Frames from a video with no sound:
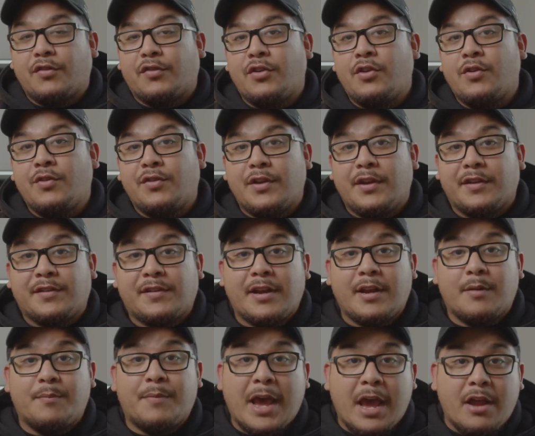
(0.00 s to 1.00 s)
also use an
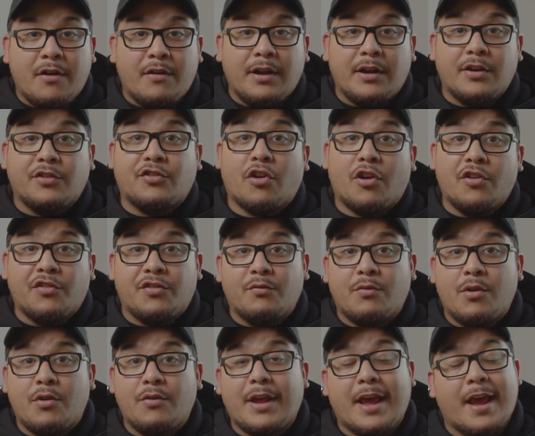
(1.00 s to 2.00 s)
extended battery to charge the
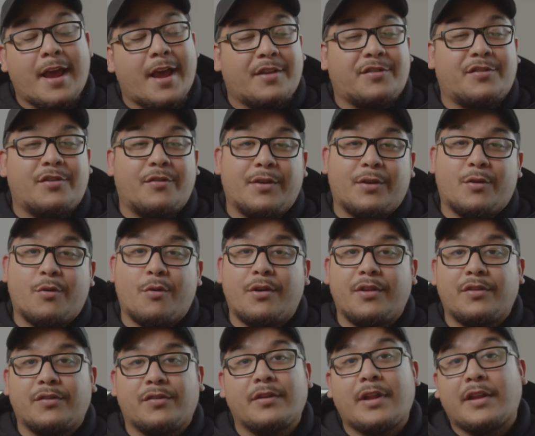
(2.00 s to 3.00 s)
Rode as you're
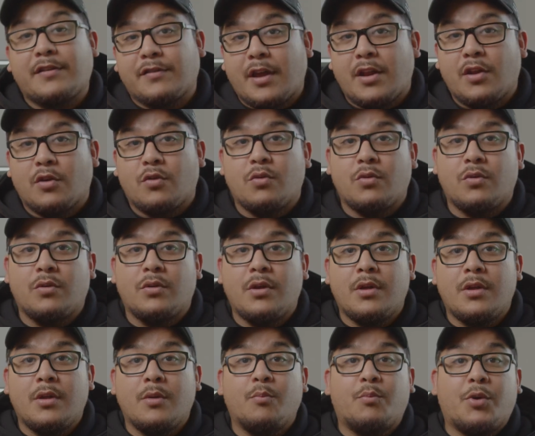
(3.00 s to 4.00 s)
recording, so that's kind of cool.
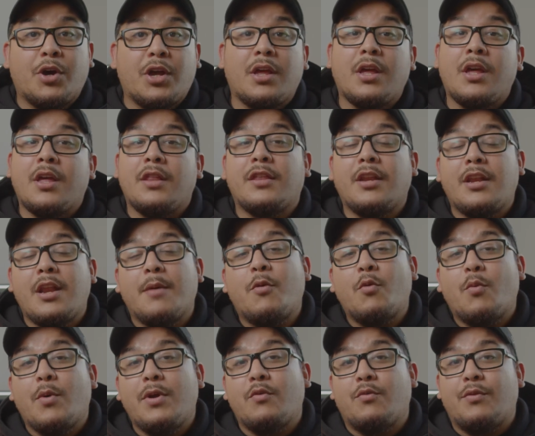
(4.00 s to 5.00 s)
But the
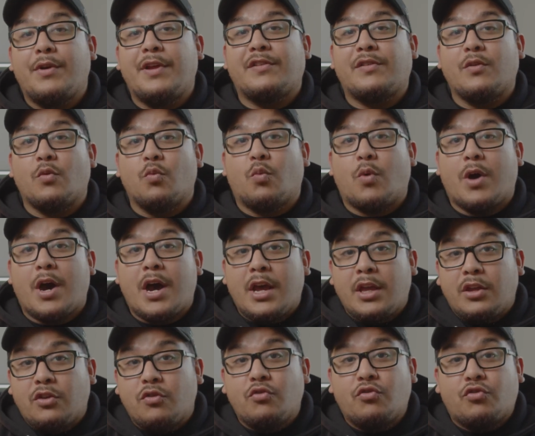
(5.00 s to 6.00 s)
number one reason why
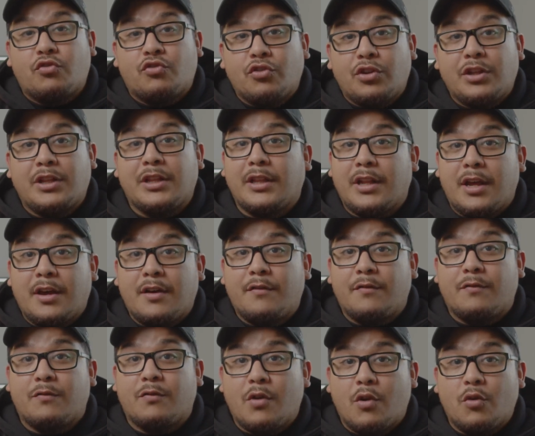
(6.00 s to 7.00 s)
you should
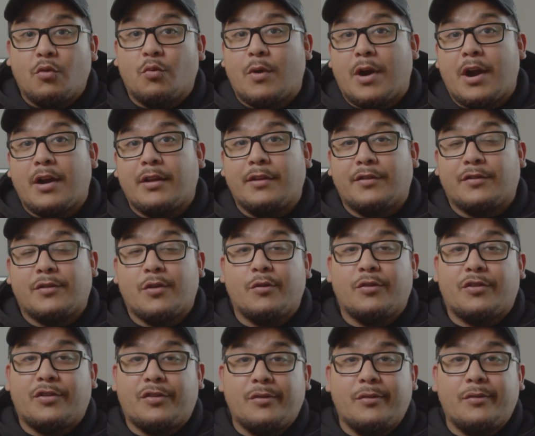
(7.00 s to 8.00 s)
love Rode Wireless
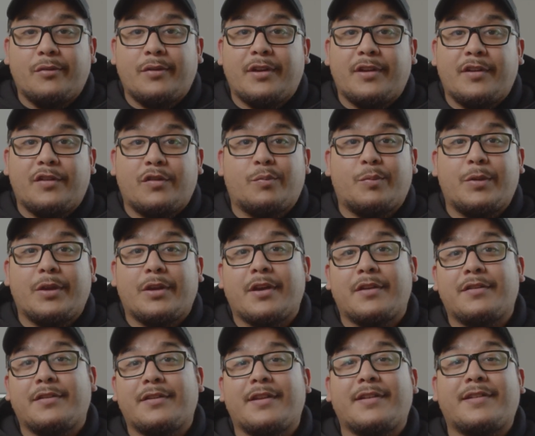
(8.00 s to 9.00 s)
Go 2 is
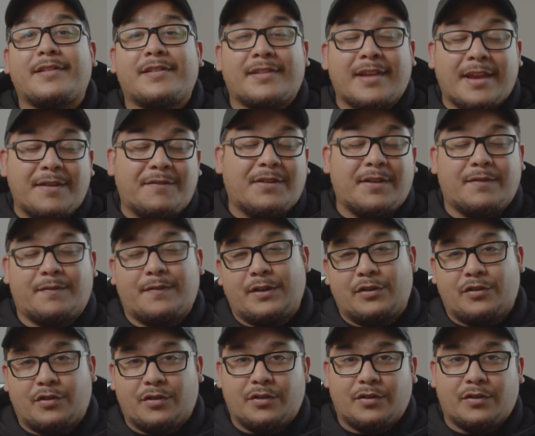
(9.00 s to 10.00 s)
because of the safety
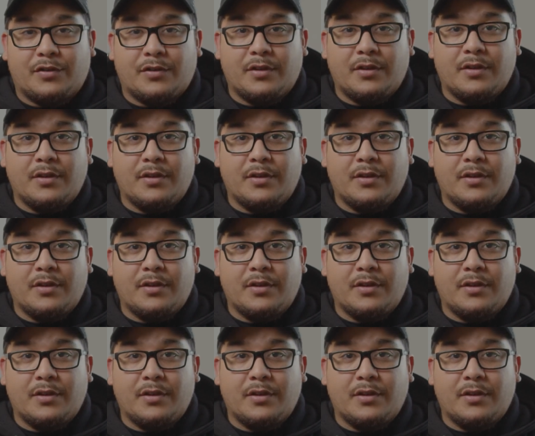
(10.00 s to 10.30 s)
features.